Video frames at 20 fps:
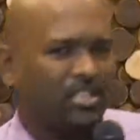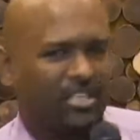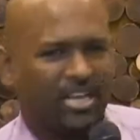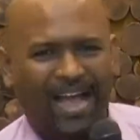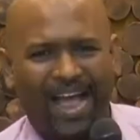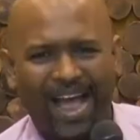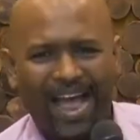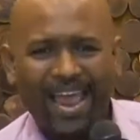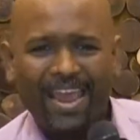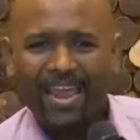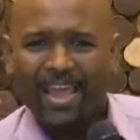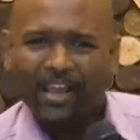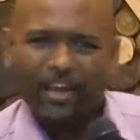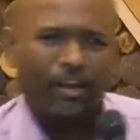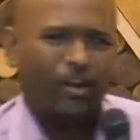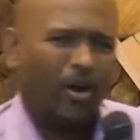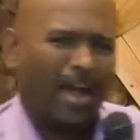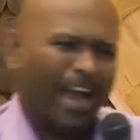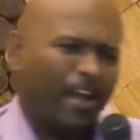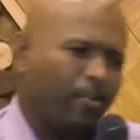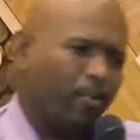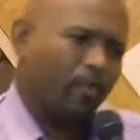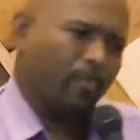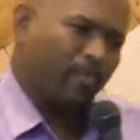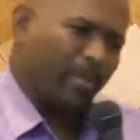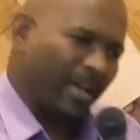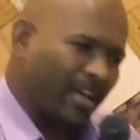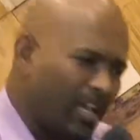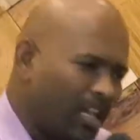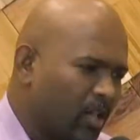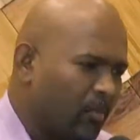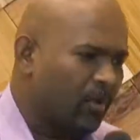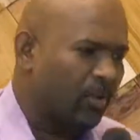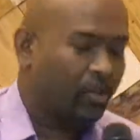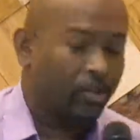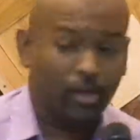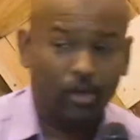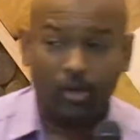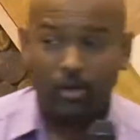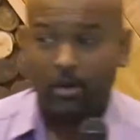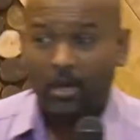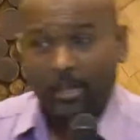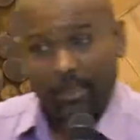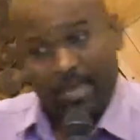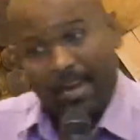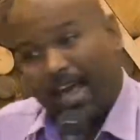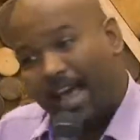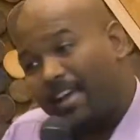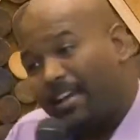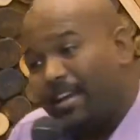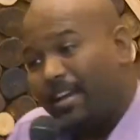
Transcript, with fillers: is high. You know, I don't mingle with you. Then I